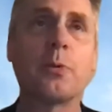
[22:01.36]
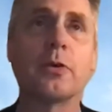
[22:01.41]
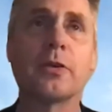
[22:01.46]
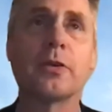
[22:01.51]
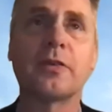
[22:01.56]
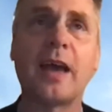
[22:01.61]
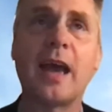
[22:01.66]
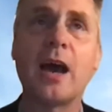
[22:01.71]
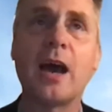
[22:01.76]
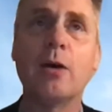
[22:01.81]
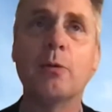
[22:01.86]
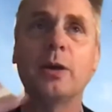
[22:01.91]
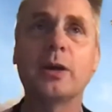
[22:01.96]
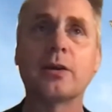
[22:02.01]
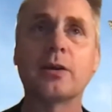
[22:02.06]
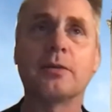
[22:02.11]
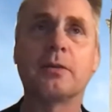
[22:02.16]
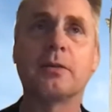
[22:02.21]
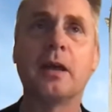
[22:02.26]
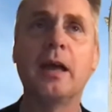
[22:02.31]
is how we
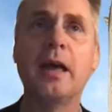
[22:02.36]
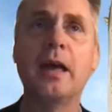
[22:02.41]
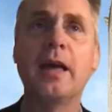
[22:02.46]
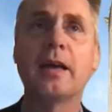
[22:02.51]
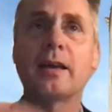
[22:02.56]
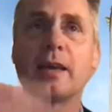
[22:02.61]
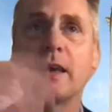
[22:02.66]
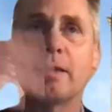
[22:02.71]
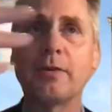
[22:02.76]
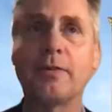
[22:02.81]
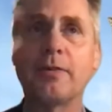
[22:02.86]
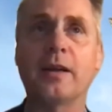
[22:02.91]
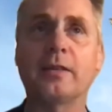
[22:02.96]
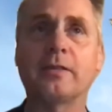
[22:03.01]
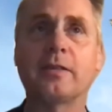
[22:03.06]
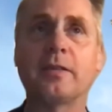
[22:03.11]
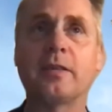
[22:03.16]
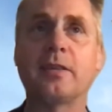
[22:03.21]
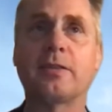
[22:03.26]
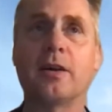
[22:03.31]
could give effect
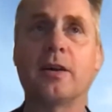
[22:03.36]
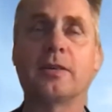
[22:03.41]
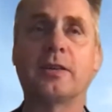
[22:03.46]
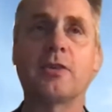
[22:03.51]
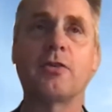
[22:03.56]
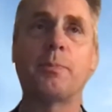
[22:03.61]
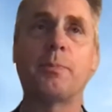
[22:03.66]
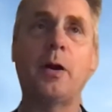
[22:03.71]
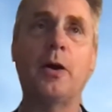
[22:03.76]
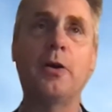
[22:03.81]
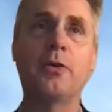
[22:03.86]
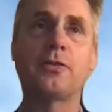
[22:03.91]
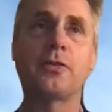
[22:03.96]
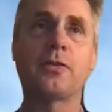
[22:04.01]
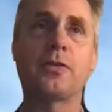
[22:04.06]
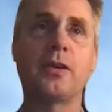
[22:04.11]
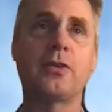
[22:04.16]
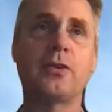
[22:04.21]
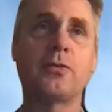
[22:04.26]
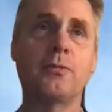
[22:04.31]
to this idea opposed to
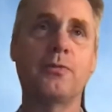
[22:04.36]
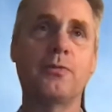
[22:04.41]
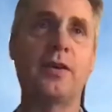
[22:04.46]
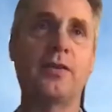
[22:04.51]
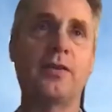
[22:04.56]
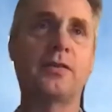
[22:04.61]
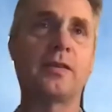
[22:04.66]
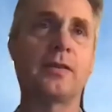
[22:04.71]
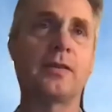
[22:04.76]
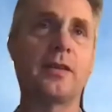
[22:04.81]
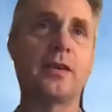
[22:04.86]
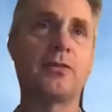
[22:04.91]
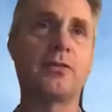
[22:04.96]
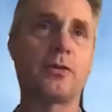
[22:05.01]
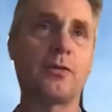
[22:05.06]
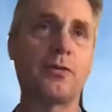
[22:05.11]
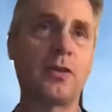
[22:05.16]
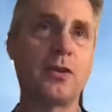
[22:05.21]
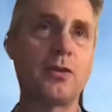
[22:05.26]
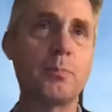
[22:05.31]
these investing in these
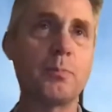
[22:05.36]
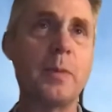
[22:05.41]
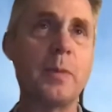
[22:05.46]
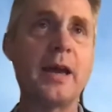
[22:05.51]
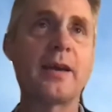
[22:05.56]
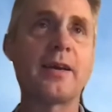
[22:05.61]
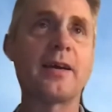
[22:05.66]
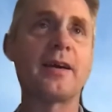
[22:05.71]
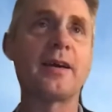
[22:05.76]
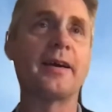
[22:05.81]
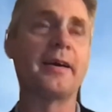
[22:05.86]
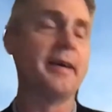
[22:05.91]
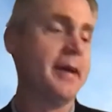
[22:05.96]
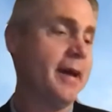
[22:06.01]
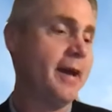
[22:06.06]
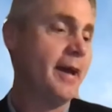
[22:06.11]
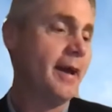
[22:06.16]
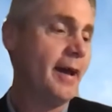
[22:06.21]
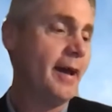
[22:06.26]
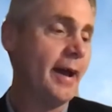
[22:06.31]
sort of these mega
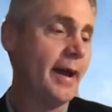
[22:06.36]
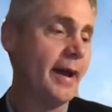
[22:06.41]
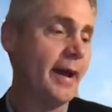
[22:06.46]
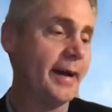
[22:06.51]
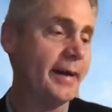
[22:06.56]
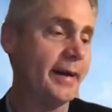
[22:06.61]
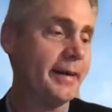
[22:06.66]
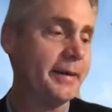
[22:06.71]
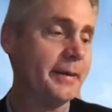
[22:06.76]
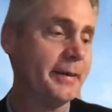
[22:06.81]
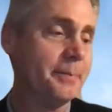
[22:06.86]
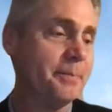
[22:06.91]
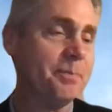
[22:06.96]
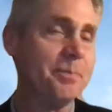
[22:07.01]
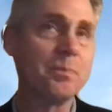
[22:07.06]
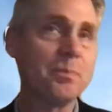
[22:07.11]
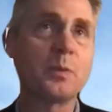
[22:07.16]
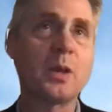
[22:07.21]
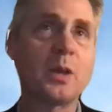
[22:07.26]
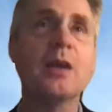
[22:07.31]

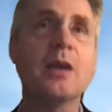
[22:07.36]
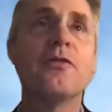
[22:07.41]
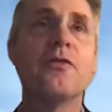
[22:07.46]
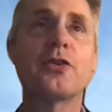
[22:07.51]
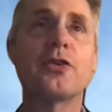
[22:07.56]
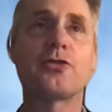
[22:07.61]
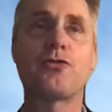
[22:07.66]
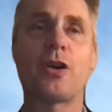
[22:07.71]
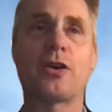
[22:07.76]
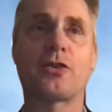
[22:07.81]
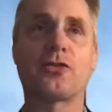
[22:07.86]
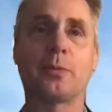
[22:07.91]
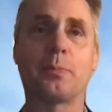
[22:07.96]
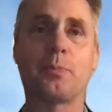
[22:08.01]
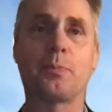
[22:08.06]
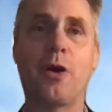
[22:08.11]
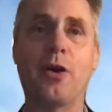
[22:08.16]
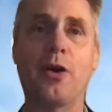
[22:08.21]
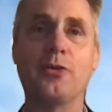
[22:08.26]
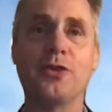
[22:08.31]
infrastructure
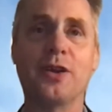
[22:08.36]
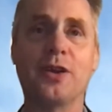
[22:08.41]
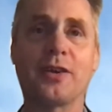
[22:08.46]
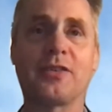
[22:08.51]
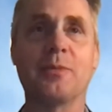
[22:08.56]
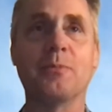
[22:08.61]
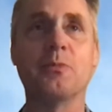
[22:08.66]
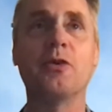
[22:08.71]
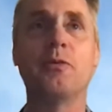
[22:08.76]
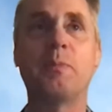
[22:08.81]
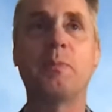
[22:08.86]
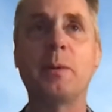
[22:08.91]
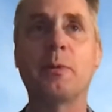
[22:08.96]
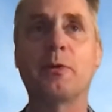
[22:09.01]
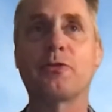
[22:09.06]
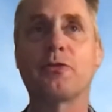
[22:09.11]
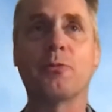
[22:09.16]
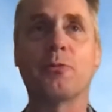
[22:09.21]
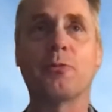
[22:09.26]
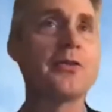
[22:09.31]
projects that move people
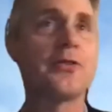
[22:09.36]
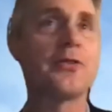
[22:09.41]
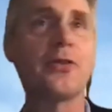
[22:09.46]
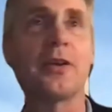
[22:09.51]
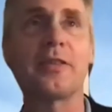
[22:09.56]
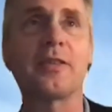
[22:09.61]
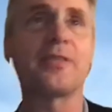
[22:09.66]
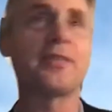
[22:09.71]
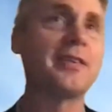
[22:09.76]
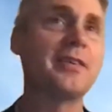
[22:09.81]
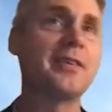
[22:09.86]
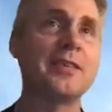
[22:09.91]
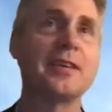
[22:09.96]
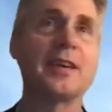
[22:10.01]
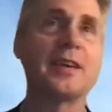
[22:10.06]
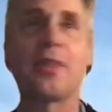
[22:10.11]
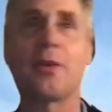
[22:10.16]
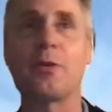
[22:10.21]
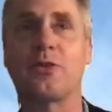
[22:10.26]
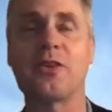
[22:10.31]
from one side of the city to the
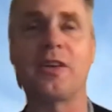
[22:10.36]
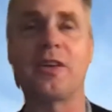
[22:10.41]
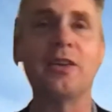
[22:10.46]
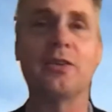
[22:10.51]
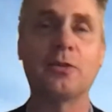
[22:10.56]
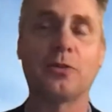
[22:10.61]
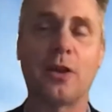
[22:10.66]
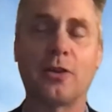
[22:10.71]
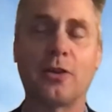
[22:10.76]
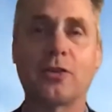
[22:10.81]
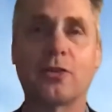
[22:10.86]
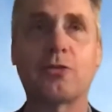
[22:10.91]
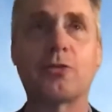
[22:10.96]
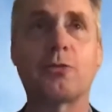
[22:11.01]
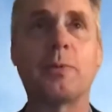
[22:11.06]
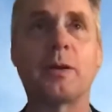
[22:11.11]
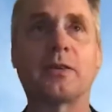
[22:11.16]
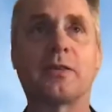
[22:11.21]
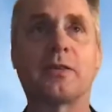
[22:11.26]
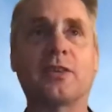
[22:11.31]
other. No
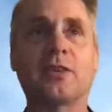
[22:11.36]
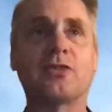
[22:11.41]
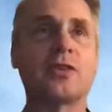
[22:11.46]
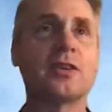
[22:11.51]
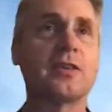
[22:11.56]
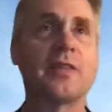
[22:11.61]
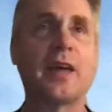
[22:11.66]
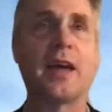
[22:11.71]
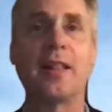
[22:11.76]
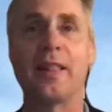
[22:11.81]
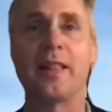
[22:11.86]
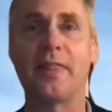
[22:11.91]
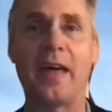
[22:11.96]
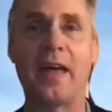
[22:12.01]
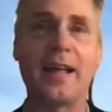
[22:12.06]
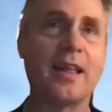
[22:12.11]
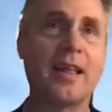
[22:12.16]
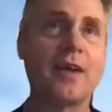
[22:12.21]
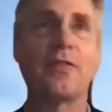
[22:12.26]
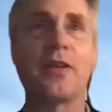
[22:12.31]
disrespect to the engineers,
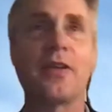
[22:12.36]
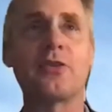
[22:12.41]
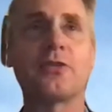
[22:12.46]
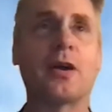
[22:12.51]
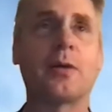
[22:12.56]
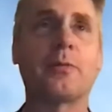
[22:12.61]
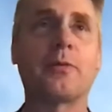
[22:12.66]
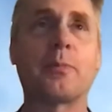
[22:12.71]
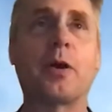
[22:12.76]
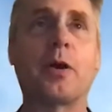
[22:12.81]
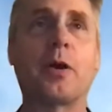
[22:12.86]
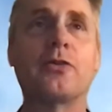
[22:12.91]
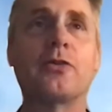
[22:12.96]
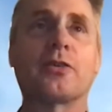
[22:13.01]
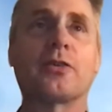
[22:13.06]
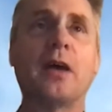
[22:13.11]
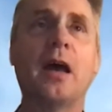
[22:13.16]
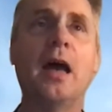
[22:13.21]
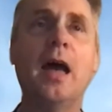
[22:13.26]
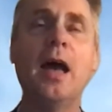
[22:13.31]
they love those types of
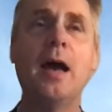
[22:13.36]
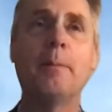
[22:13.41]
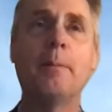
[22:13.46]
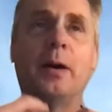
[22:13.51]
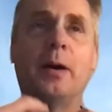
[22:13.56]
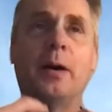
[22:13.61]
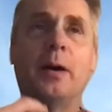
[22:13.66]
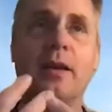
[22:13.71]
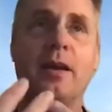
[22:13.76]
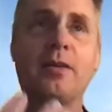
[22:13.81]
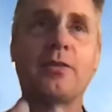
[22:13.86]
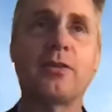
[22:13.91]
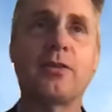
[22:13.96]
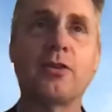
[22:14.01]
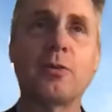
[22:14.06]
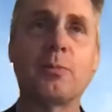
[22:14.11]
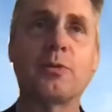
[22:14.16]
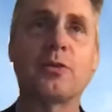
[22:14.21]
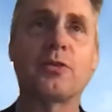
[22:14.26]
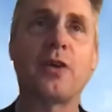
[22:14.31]
projects. But as an
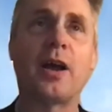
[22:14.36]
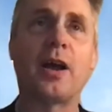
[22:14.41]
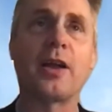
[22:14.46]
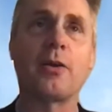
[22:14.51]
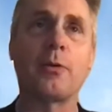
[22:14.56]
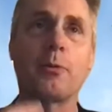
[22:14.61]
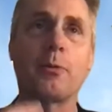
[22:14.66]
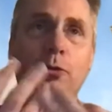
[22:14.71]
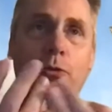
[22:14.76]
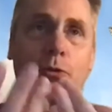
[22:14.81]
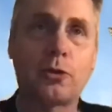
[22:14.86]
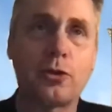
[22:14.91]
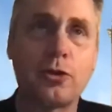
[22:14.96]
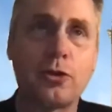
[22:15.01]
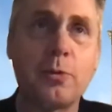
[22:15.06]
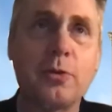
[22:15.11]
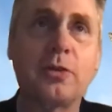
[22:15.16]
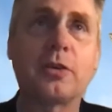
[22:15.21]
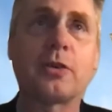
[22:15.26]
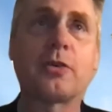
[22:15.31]
urban designer,
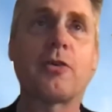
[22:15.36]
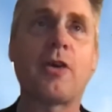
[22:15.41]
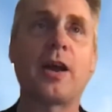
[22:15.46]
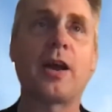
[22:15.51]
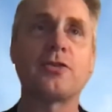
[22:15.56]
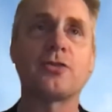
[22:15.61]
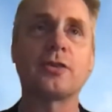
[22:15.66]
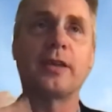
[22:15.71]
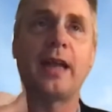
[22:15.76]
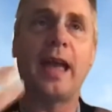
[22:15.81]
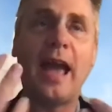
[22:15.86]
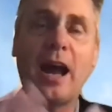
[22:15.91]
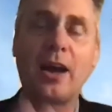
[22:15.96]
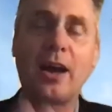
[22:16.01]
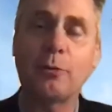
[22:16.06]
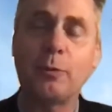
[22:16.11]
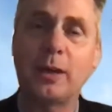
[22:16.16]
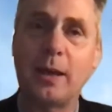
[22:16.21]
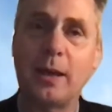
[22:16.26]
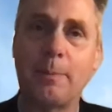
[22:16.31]
community creation, and how
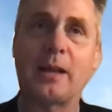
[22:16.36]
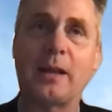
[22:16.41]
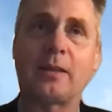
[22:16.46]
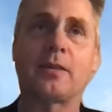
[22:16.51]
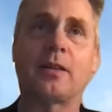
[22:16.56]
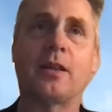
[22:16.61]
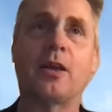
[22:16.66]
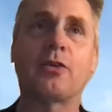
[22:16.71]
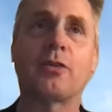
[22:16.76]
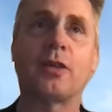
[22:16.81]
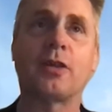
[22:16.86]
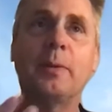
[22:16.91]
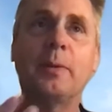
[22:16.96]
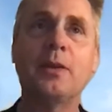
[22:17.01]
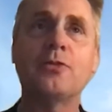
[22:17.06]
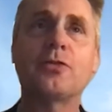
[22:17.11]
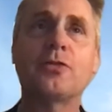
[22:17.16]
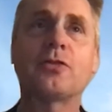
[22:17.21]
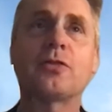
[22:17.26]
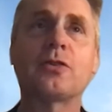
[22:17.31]
do we get back to the local? I'd be
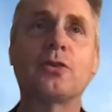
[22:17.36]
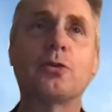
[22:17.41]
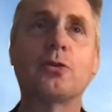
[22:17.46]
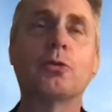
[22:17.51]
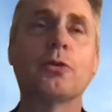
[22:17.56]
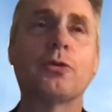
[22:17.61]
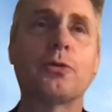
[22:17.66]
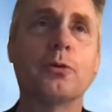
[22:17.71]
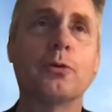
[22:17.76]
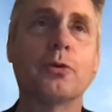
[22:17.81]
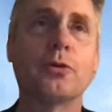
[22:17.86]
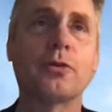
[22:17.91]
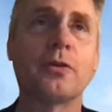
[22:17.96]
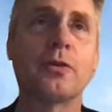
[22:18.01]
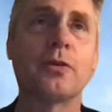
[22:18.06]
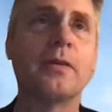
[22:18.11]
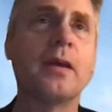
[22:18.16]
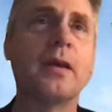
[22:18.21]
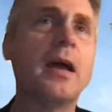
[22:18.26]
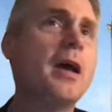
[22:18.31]
interested in your thoughts
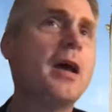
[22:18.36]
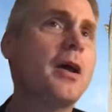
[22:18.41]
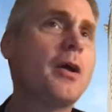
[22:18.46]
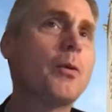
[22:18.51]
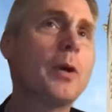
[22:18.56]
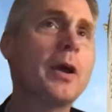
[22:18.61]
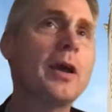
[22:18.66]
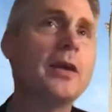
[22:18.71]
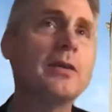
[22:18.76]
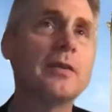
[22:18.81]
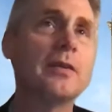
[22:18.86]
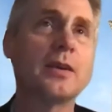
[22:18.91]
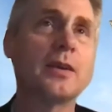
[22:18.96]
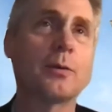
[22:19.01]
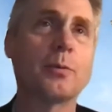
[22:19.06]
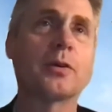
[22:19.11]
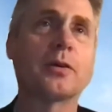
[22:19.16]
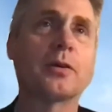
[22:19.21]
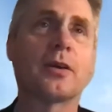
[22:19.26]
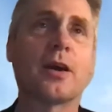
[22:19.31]
on where you think
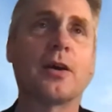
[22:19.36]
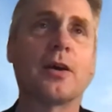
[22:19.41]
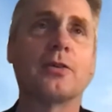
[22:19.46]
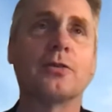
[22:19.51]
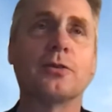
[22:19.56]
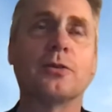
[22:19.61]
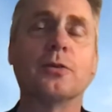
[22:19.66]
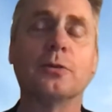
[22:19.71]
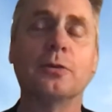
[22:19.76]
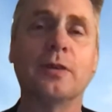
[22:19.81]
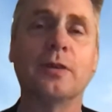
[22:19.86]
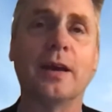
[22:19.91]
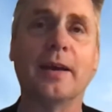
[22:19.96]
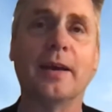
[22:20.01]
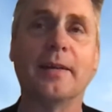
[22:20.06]
we could go to do that.